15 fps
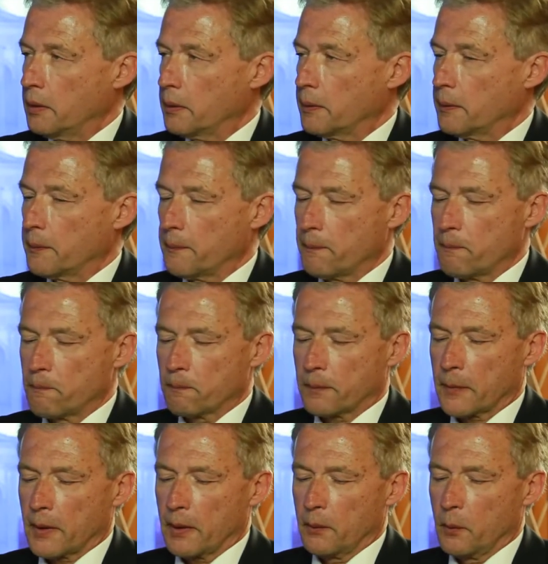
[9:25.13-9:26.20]
Um,
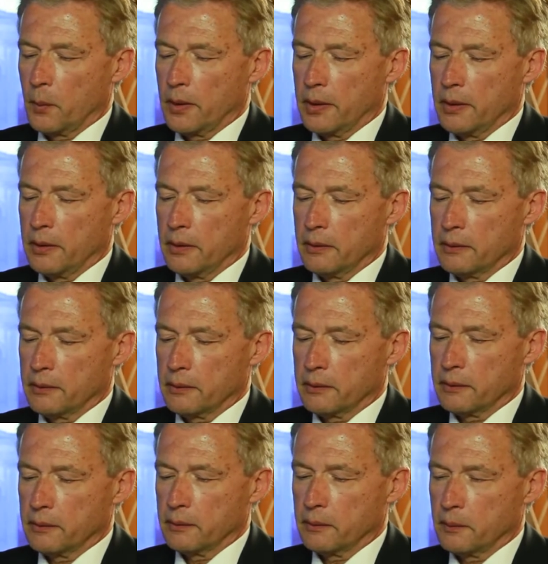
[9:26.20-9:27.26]
we uh,